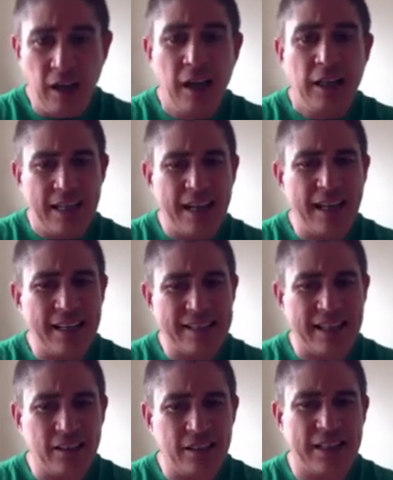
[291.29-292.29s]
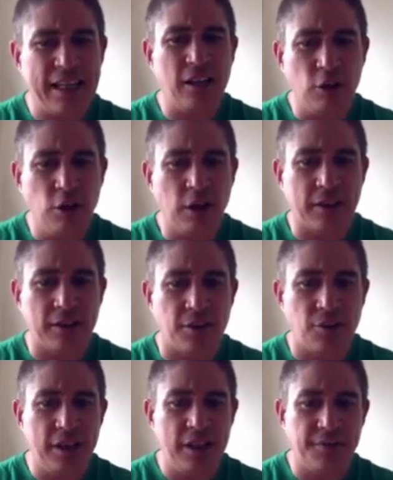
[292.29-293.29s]
Take a look at the
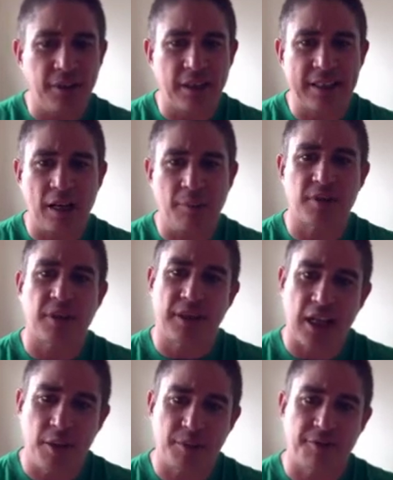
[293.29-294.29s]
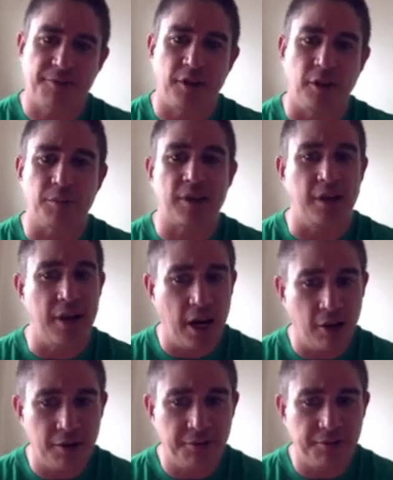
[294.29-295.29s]
three different examples of the types of films: the
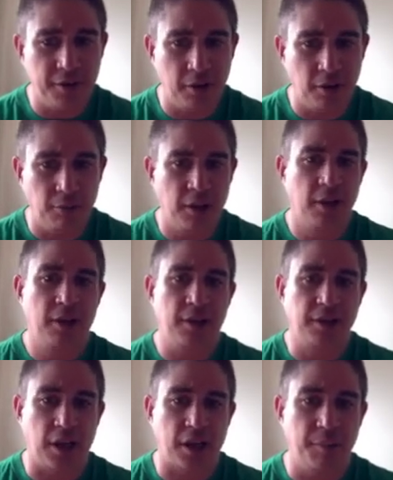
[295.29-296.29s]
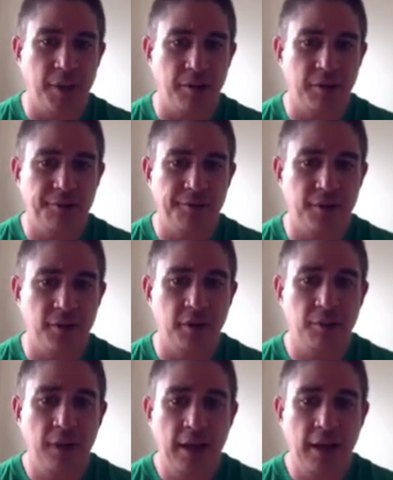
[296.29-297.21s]
narrative film, the documentary film,